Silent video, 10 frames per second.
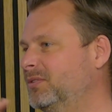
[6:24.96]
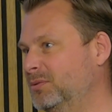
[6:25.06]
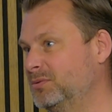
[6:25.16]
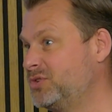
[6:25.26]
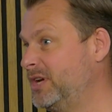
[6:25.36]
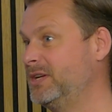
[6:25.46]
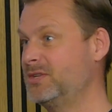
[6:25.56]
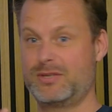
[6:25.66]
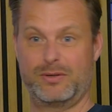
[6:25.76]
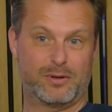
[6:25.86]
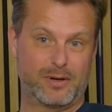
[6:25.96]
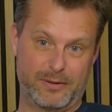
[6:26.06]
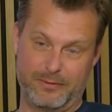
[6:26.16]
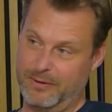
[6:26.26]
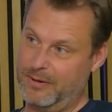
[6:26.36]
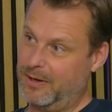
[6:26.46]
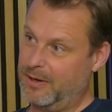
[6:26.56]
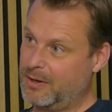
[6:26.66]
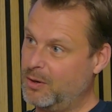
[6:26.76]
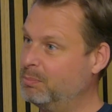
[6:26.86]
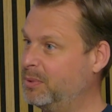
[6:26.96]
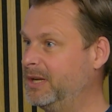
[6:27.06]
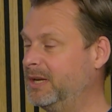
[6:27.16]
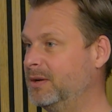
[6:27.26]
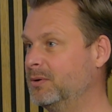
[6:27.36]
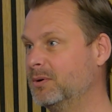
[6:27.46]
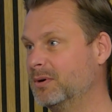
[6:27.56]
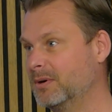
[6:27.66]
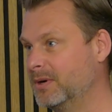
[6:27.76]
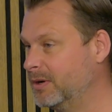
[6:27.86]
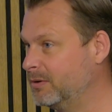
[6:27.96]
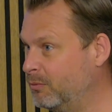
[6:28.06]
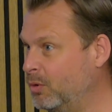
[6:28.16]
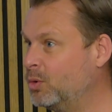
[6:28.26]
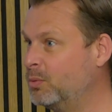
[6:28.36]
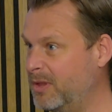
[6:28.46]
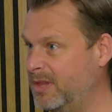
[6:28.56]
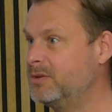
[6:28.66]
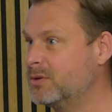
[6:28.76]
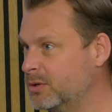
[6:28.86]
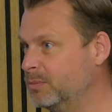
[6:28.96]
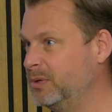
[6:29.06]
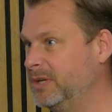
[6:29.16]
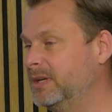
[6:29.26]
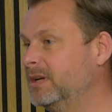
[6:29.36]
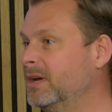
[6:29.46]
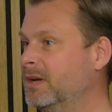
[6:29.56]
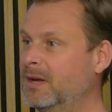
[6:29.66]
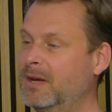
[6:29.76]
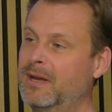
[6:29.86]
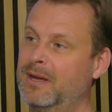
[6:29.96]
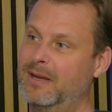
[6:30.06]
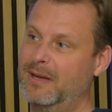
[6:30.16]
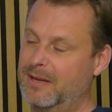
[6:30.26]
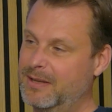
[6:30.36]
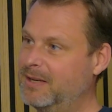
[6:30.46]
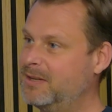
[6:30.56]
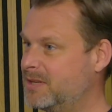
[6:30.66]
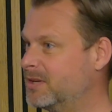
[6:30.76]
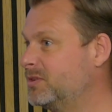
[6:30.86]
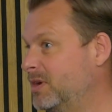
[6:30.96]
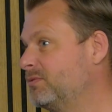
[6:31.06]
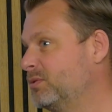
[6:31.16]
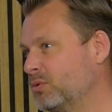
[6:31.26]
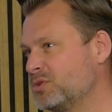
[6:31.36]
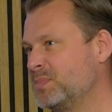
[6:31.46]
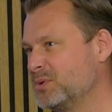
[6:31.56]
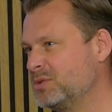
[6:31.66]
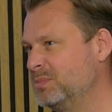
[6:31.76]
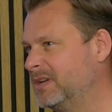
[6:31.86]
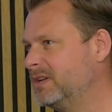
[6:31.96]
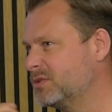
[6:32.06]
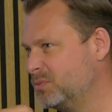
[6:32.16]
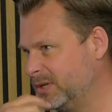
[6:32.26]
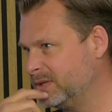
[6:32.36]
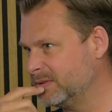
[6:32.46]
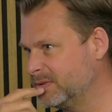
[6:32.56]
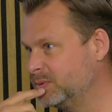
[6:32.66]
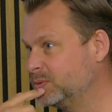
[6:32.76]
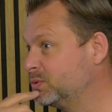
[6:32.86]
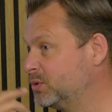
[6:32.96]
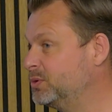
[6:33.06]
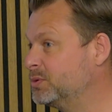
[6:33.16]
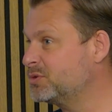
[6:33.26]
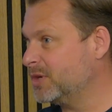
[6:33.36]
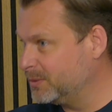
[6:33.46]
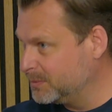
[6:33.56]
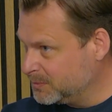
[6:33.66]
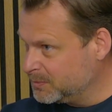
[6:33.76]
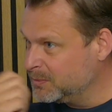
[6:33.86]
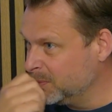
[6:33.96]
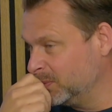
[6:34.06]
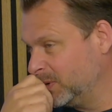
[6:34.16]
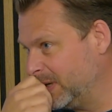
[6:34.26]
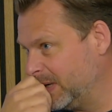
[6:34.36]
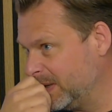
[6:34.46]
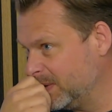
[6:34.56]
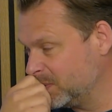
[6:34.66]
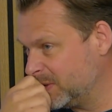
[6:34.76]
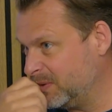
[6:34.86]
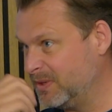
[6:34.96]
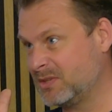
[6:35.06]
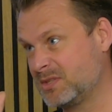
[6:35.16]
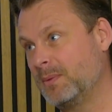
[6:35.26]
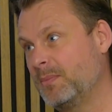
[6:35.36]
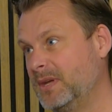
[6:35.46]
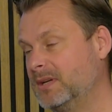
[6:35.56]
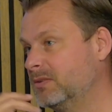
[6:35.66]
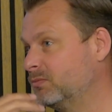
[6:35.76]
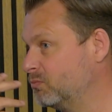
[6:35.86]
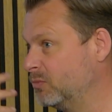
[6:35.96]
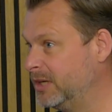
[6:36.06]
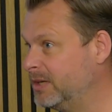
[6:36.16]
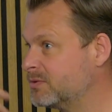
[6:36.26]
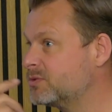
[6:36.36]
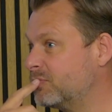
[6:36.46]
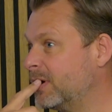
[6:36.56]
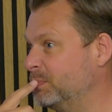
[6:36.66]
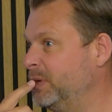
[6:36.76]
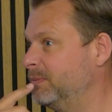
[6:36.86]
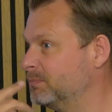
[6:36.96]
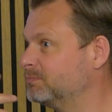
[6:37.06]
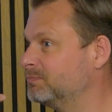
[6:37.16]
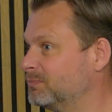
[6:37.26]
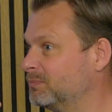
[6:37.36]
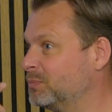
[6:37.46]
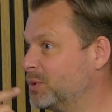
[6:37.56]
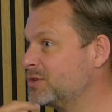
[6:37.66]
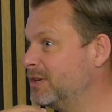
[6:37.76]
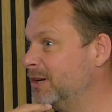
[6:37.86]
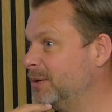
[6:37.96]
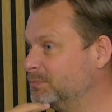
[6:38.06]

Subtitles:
to change your company or the role within your company, then he says you have the responsibility as well to do so. So that's something that really struck me personally.